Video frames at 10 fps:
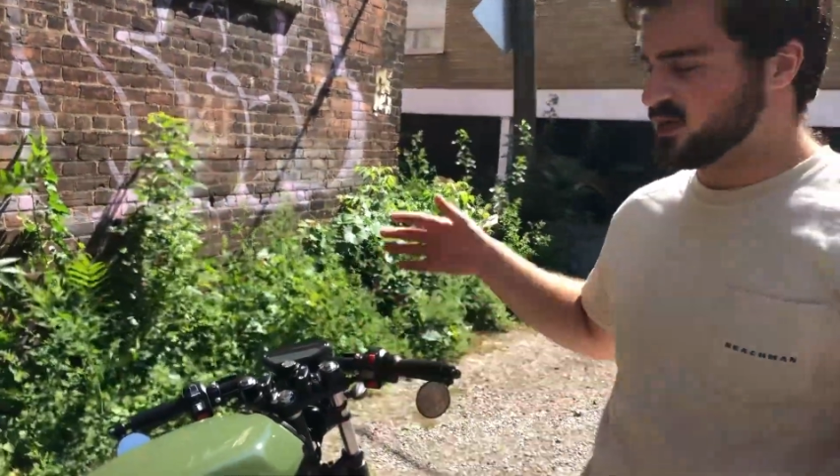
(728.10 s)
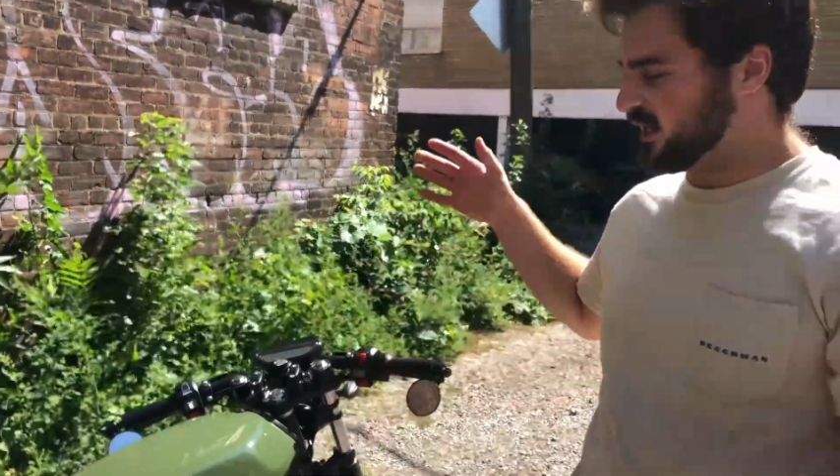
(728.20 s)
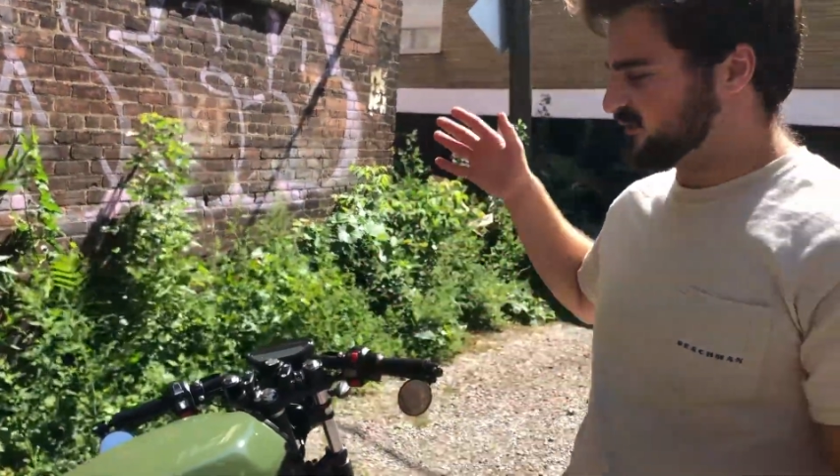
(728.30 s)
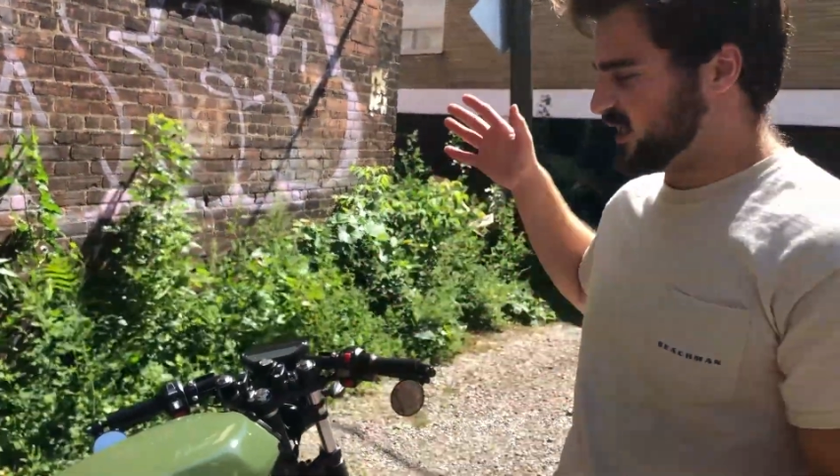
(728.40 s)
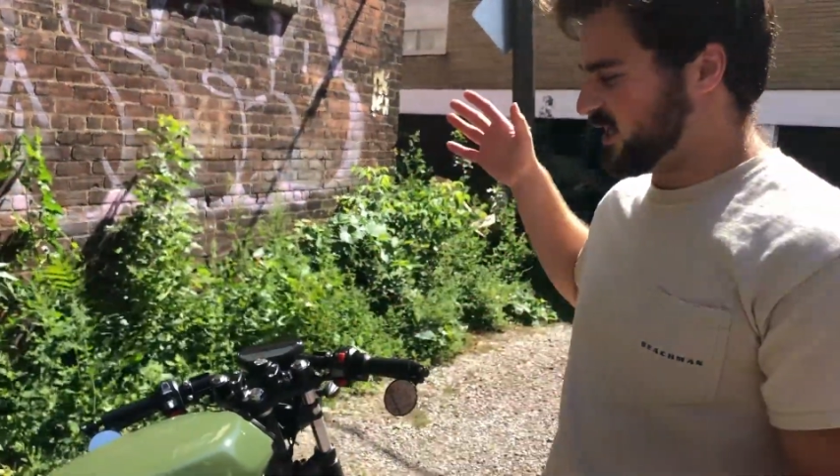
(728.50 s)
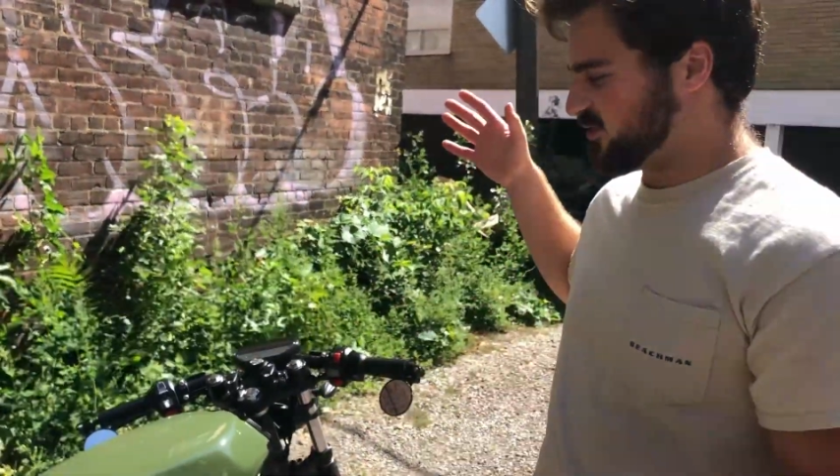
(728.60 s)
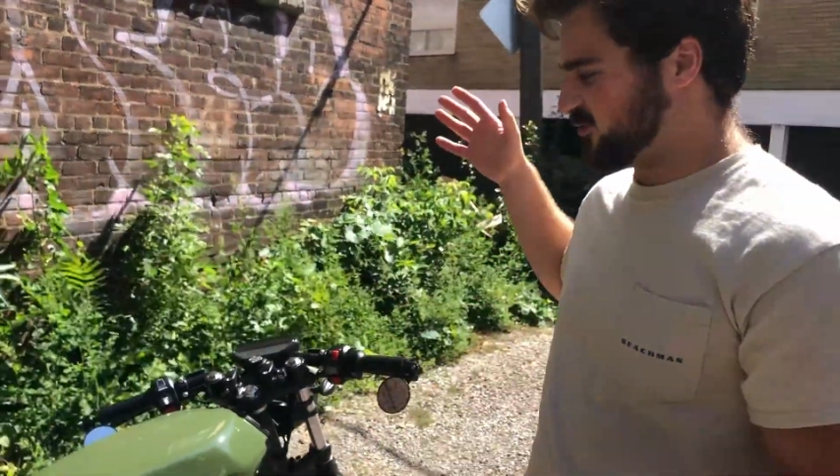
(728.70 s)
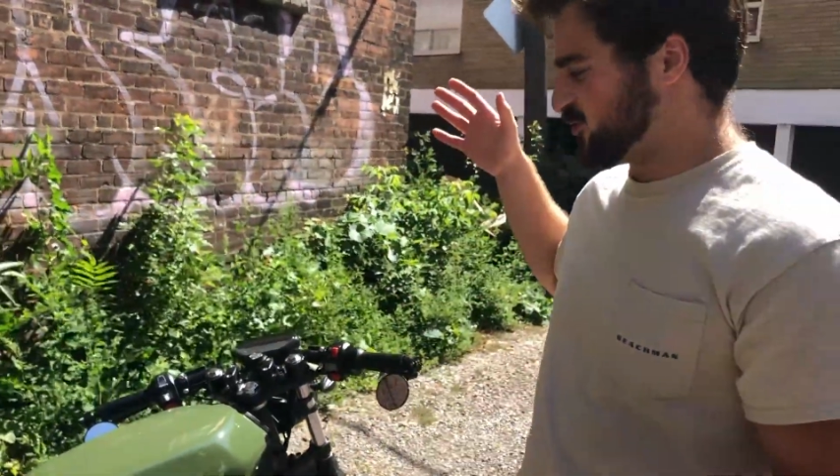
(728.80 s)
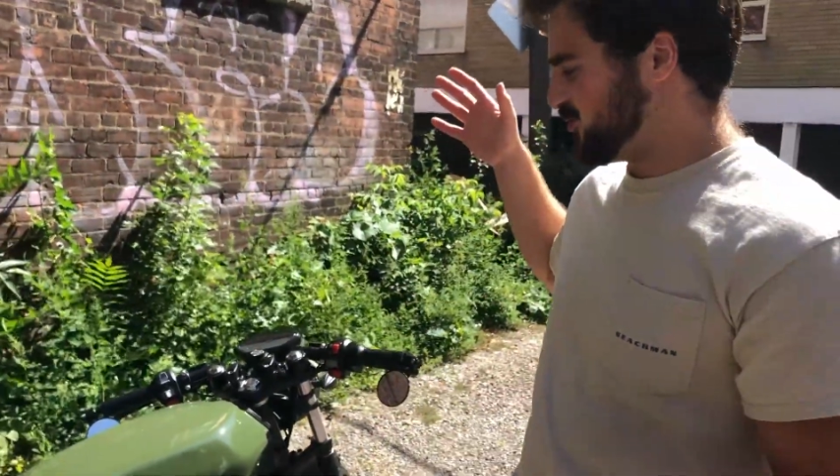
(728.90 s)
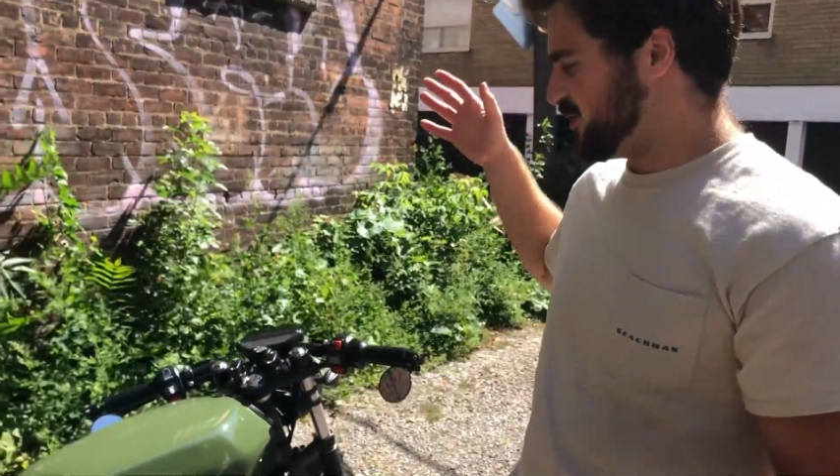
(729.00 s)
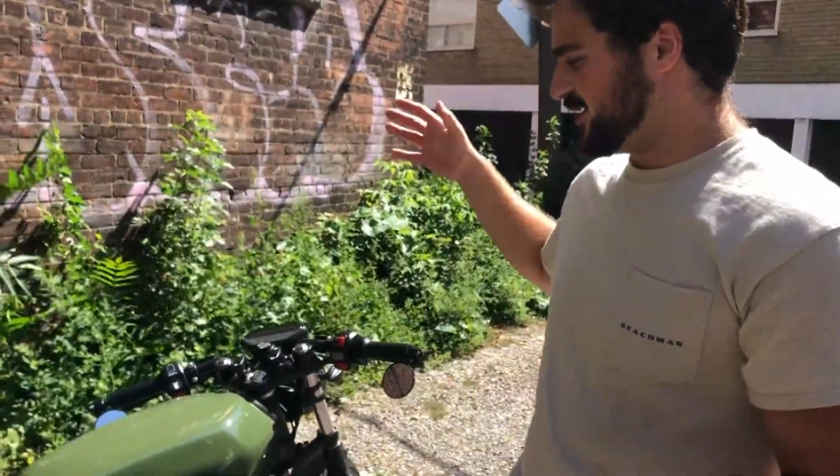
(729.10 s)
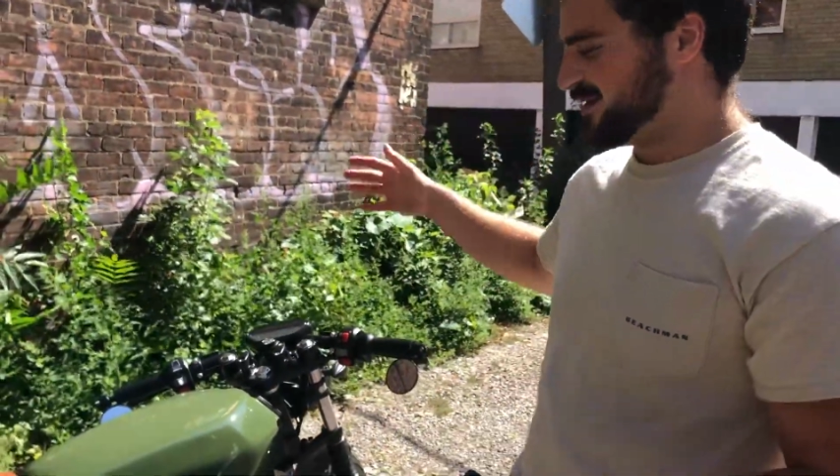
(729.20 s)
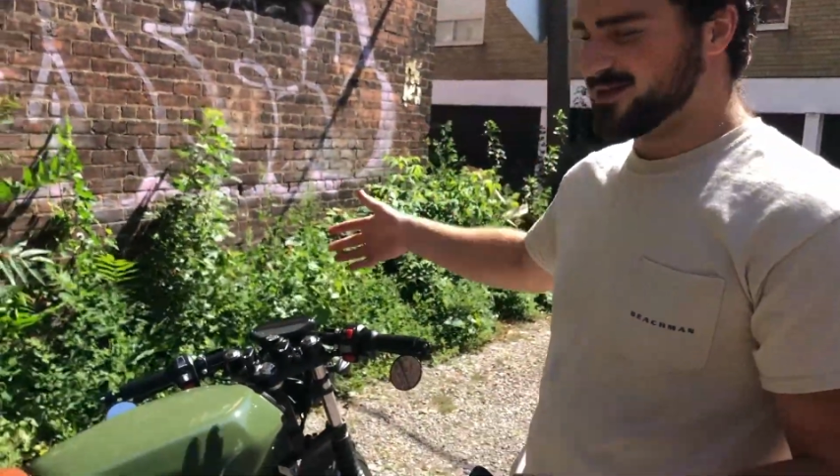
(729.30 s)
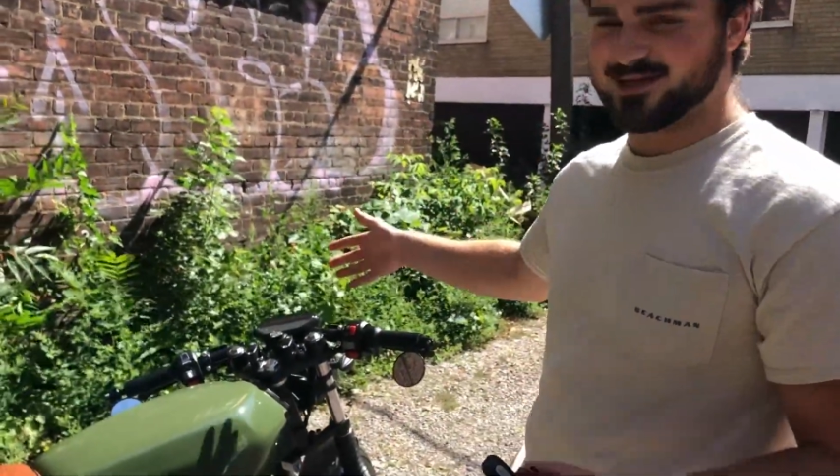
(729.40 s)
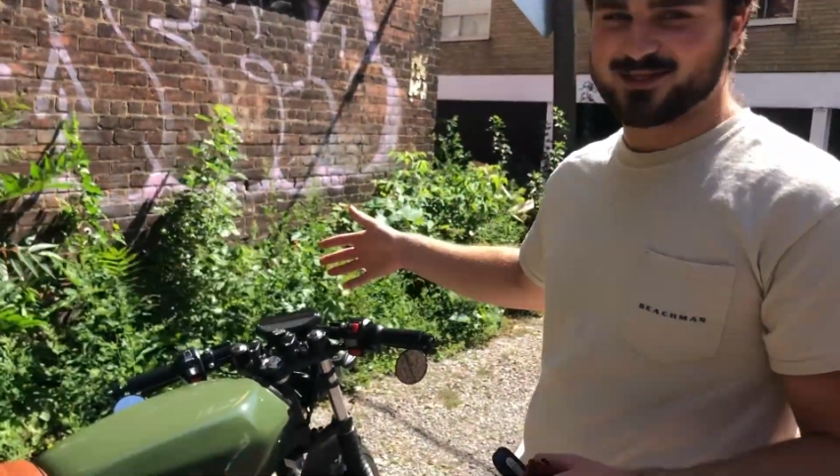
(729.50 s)
going to have to get through
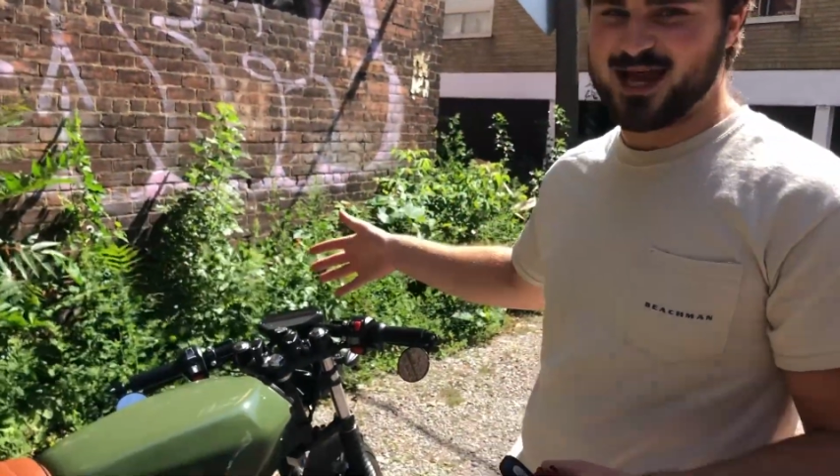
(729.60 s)
this